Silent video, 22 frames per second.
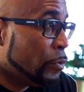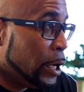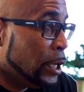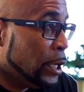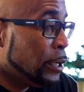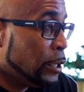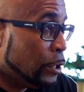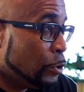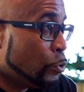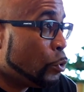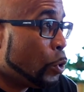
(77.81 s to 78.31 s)

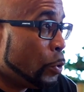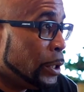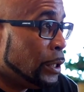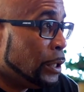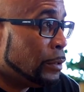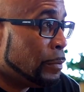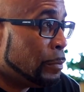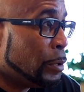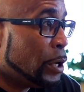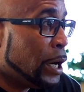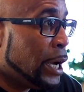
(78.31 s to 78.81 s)
Right, and
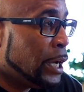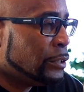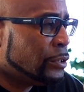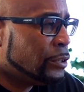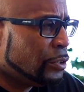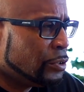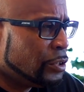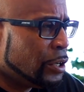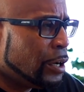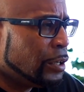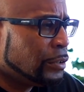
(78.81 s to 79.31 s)
growing the brand.
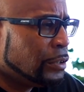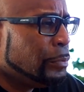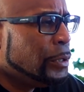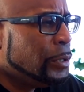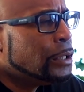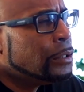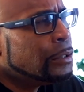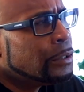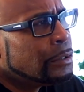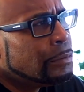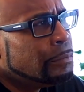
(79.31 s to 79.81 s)
So talk to me
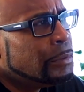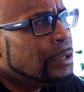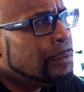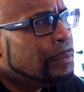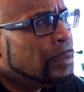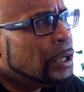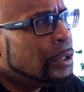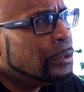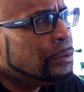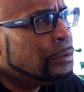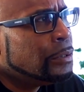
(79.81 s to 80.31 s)
a little bit
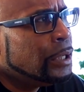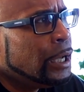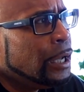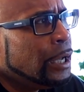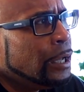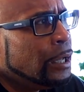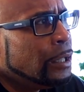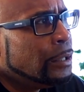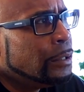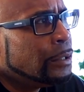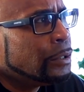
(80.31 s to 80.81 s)
about
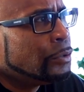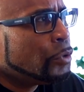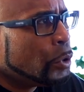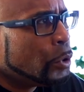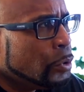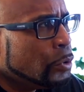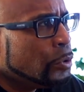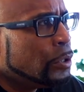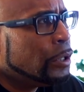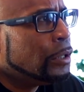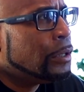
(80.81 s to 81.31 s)
the
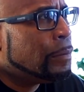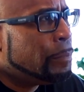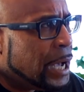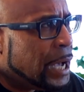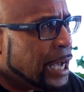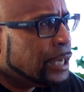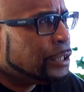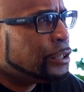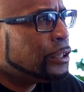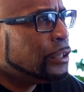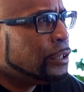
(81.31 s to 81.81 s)
growth and the
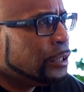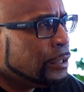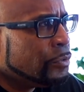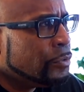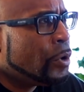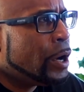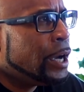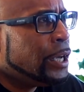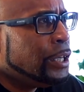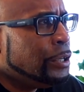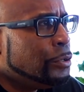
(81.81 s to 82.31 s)
passion
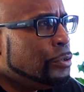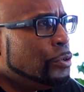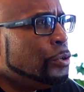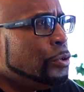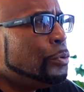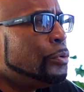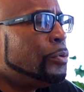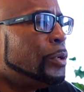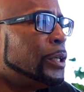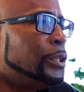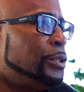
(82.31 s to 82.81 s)
and why you
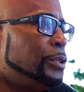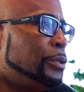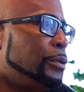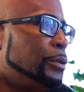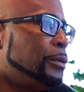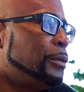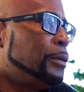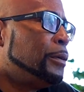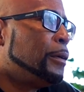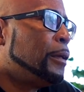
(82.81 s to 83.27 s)
do what you do.